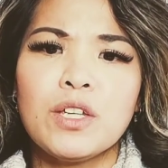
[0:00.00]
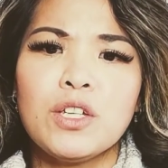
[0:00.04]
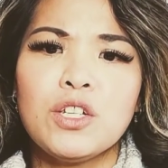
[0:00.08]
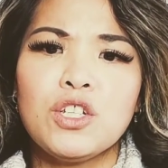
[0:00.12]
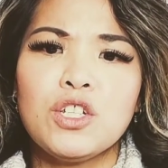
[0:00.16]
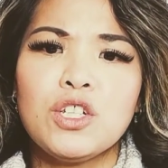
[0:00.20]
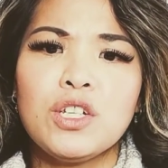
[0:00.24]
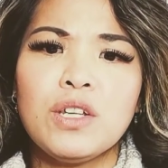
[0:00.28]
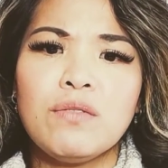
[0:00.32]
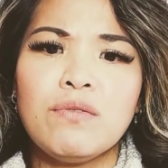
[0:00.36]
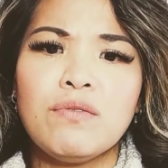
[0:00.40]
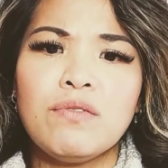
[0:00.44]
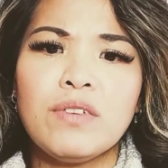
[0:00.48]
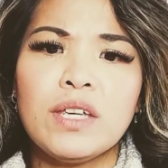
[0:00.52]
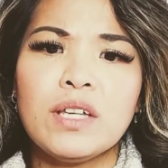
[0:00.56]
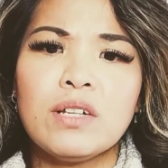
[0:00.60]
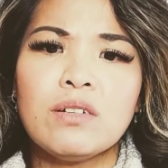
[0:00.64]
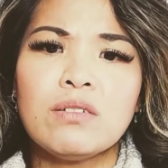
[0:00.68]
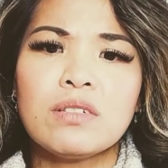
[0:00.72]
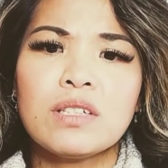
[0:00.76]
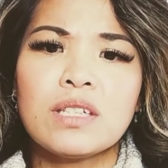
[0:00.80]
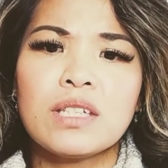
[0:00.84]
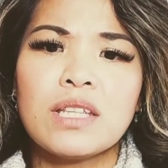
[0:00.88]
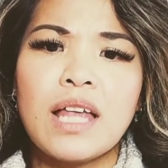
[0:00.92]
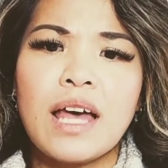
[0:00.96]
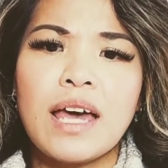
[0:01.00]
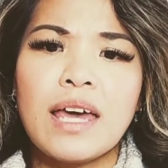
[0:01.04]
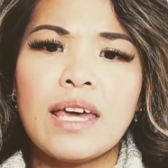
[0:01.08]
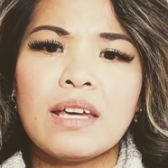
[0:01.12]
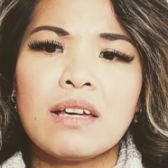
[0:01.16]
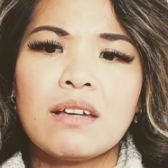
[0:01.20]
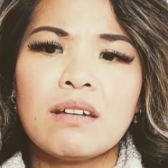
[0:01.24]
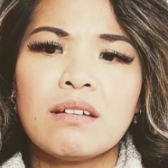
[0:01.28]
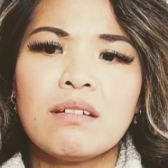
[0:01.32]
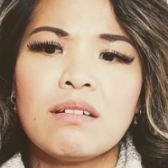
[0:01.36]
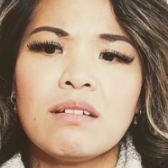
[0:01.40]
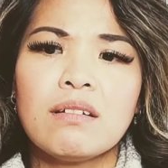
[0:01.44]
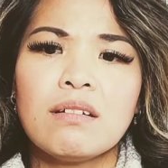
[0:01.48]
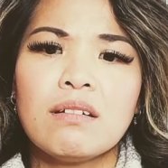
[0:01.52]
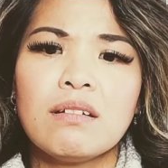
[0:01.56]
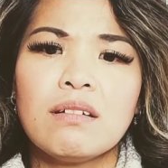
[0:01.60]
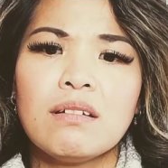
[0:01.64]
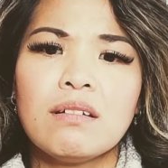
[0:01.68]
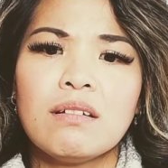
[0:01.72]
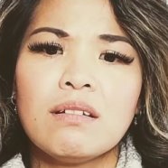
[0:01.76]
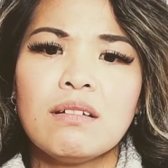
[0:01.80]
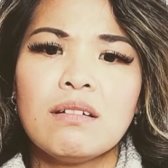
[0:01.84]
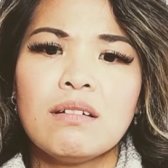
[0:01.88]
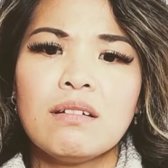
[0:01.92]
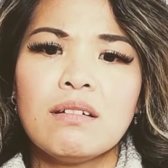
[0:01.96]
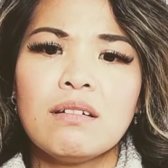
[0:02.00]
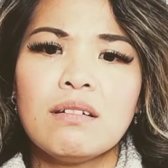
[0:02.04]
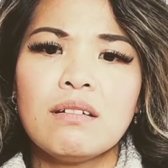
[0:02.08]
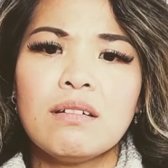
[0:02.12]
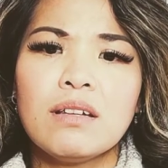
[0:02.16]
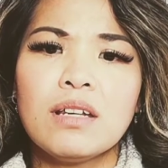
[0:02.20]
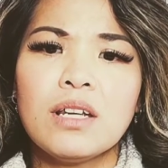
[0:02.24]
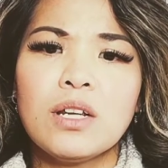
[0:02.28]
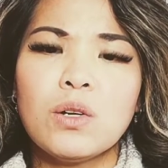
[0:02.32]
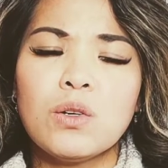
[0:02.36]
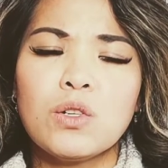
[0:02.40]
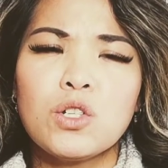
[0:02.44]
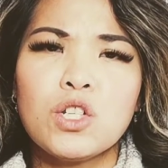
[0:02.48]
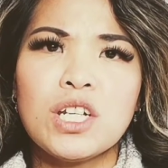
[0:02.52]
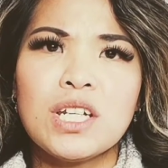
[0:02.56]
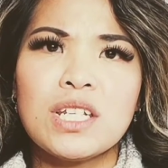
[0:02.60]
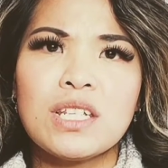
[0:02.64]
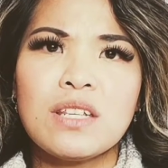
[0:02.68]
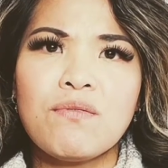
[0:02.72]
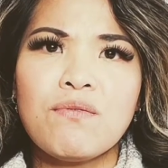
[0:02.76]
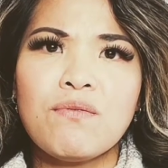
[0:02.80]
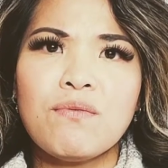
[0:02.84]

She feels like she